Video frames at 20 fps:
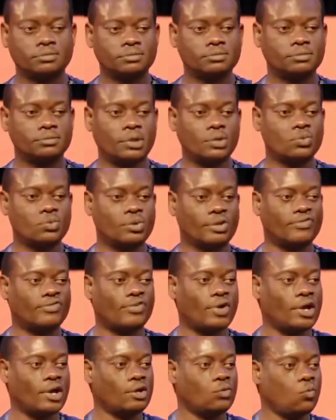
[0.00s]
then we
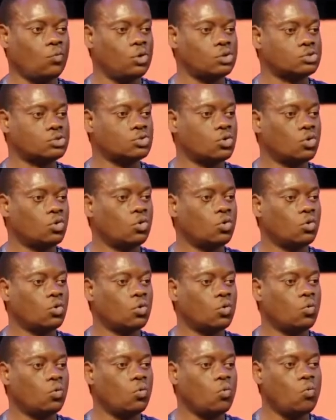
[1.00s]
define what
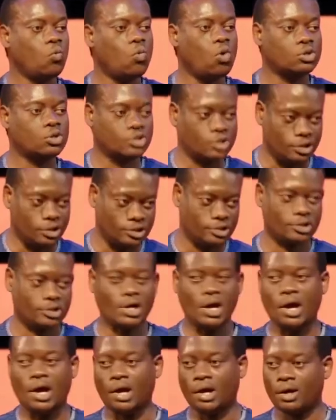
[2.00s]
watches
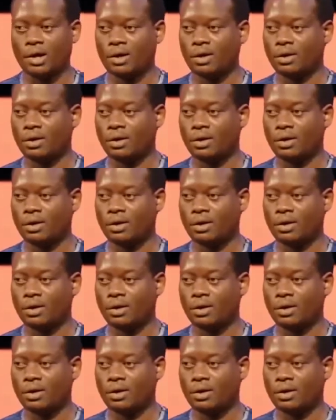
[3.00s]
are.